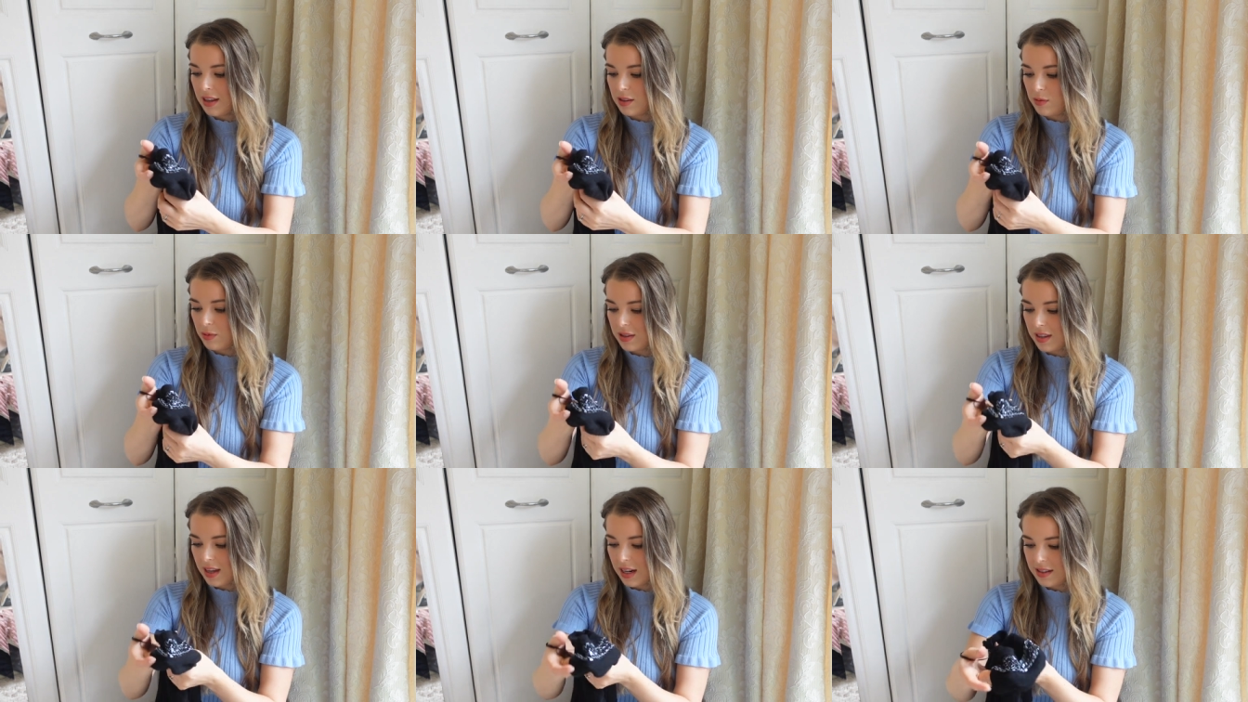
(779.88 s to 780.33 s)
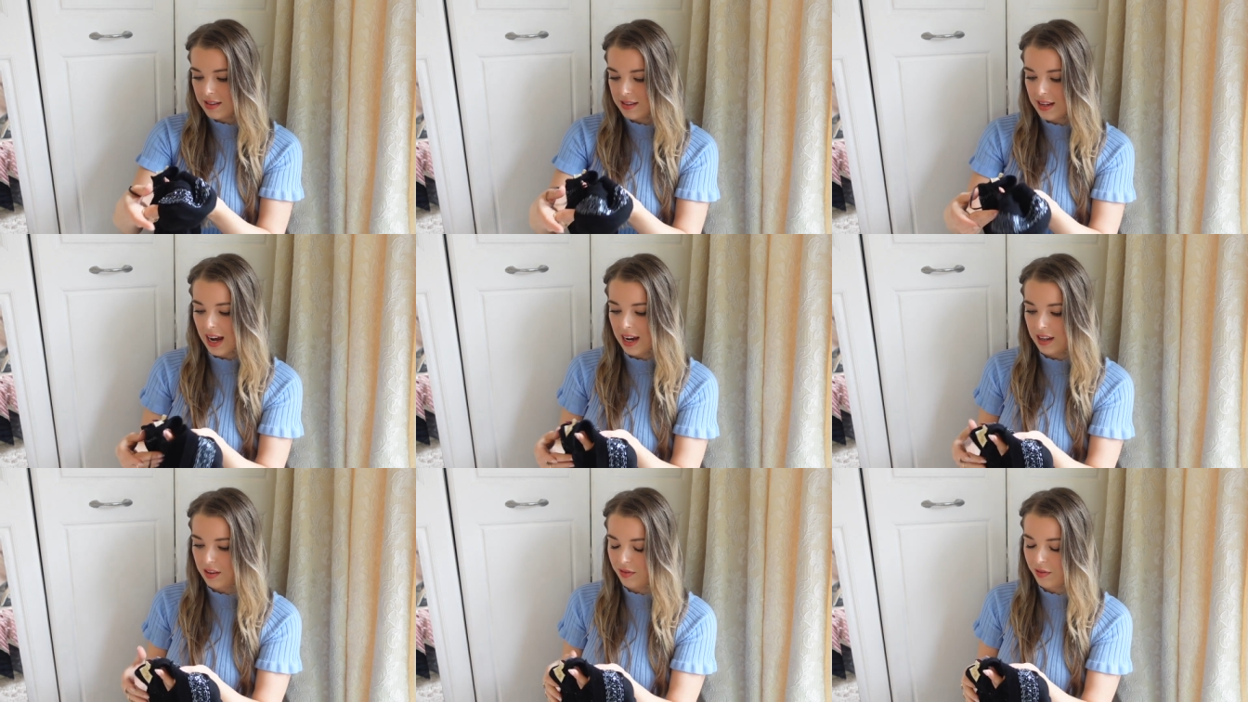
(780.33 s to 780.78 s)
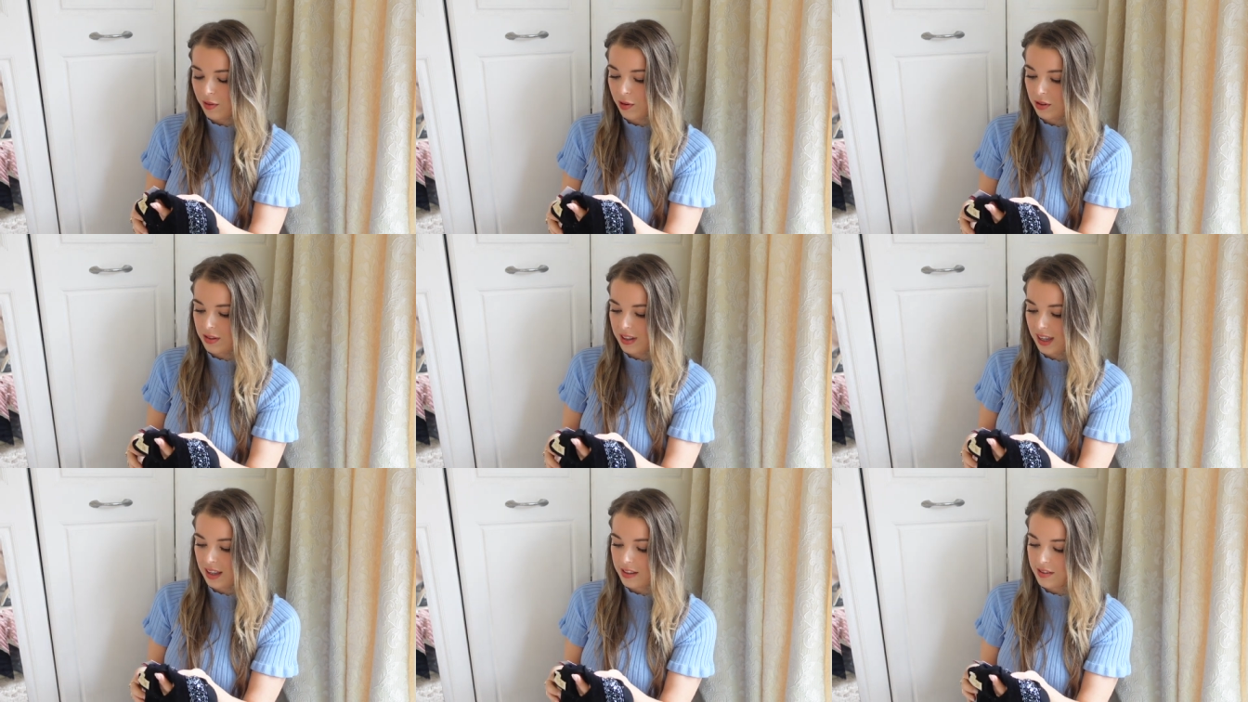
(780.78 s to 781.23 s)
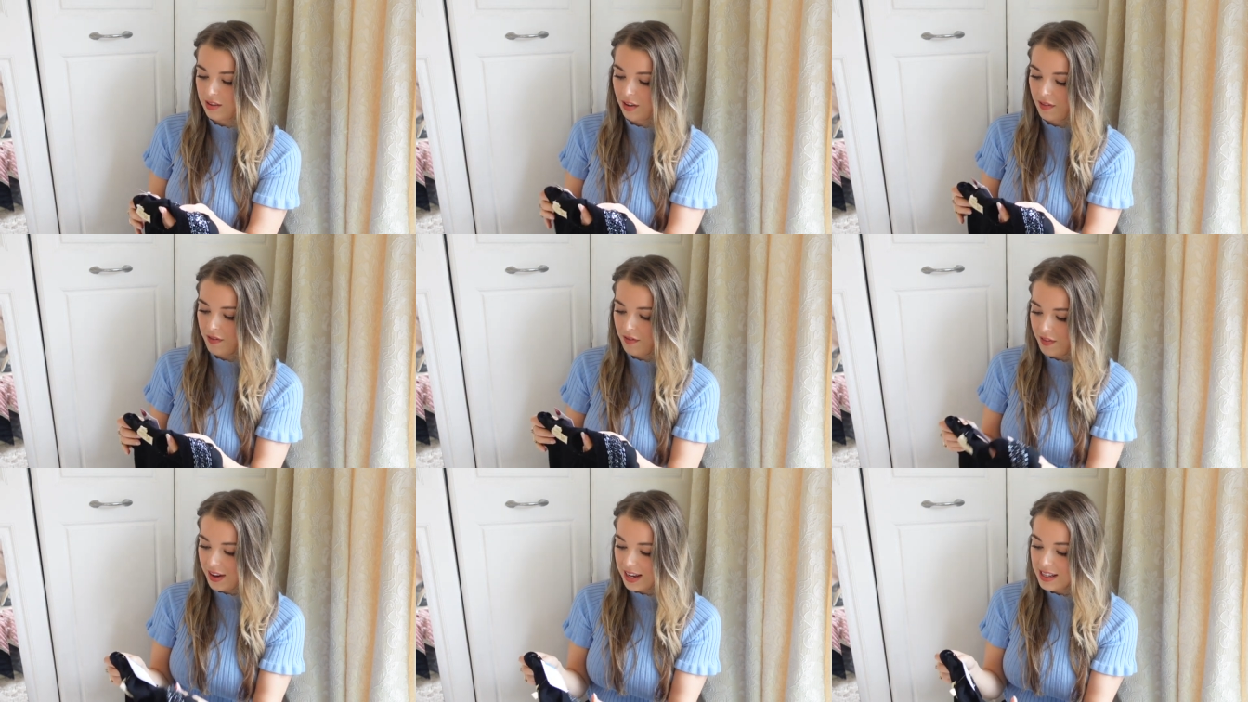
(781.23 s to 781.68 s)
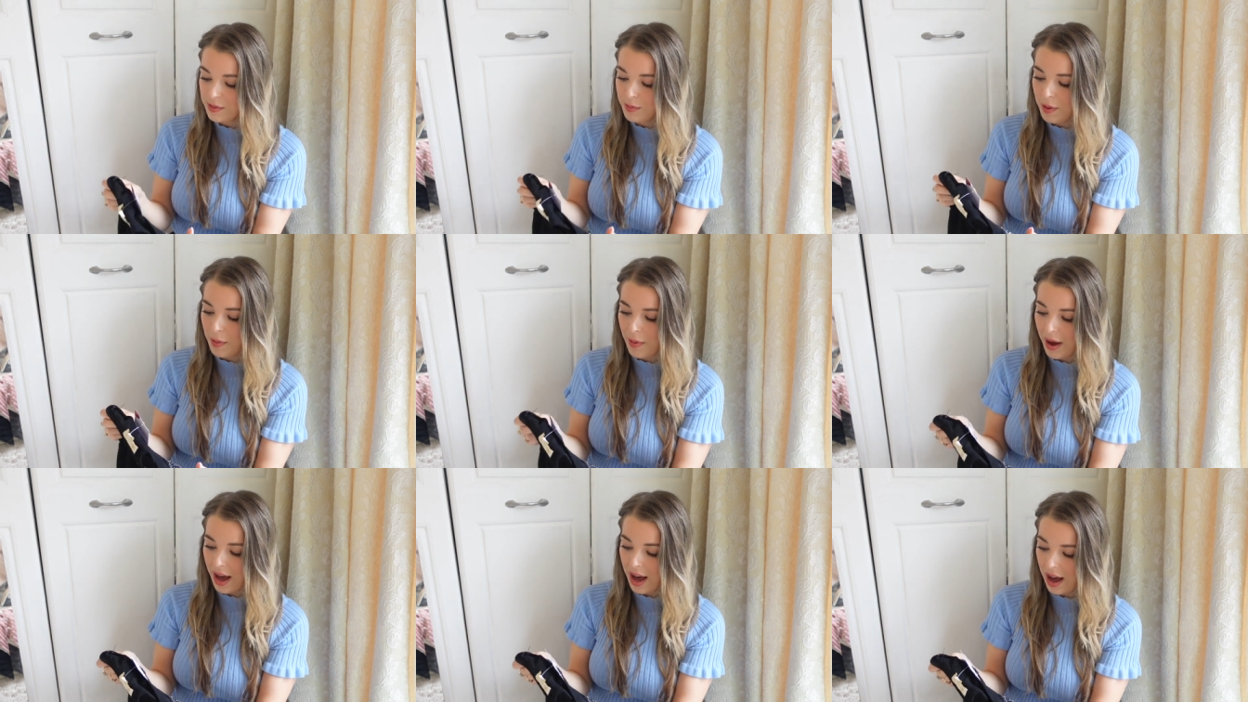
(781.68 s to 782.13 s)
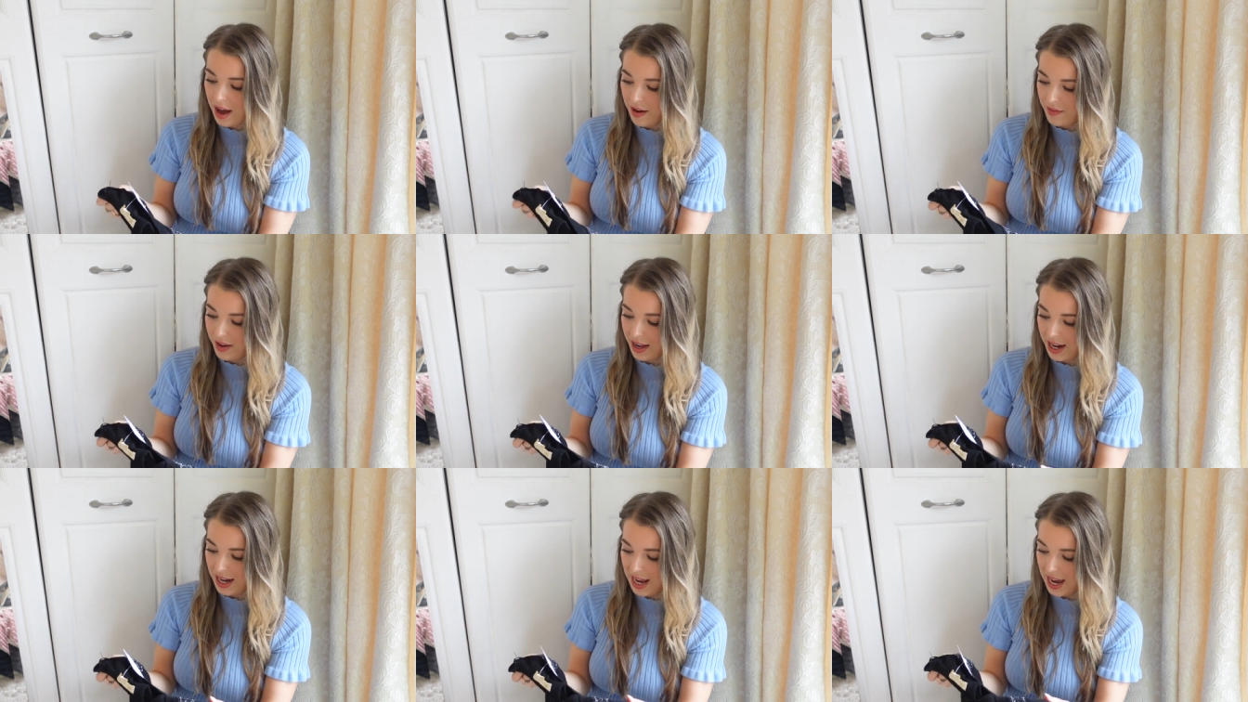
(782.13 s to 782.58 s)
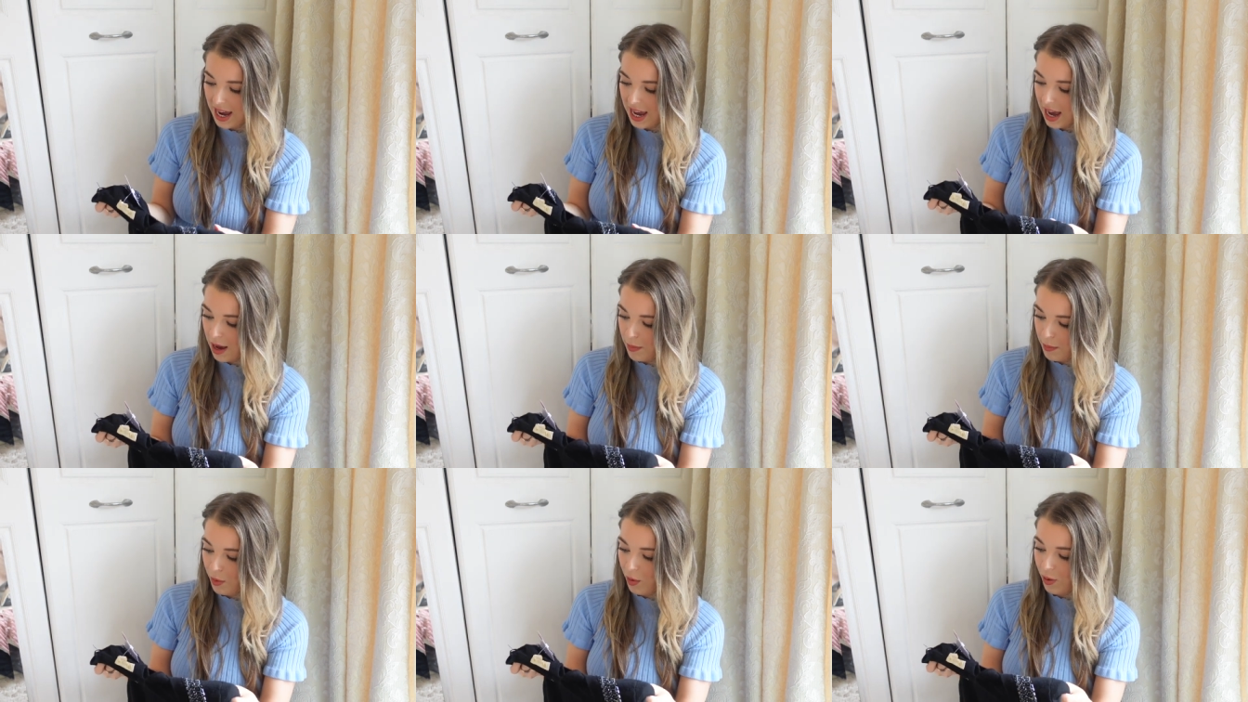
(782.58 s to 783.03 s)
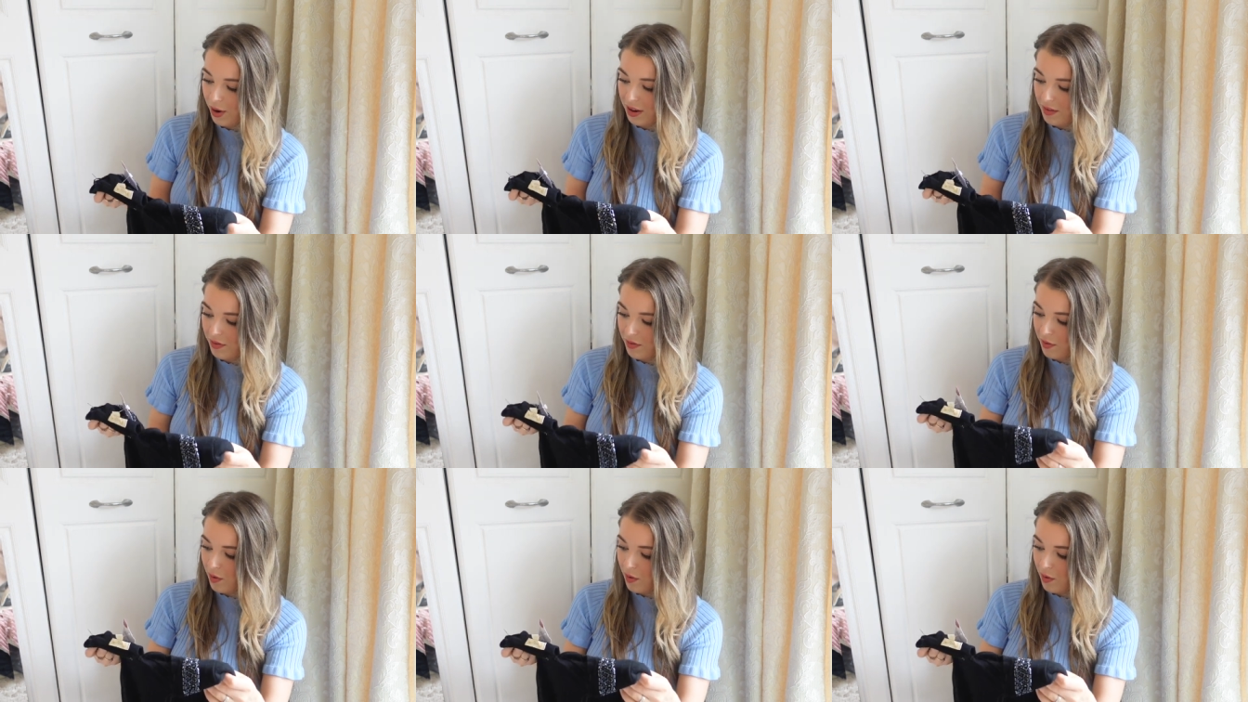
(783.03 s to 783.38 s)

this was in a size 14 so it fits me perfectly. I bought it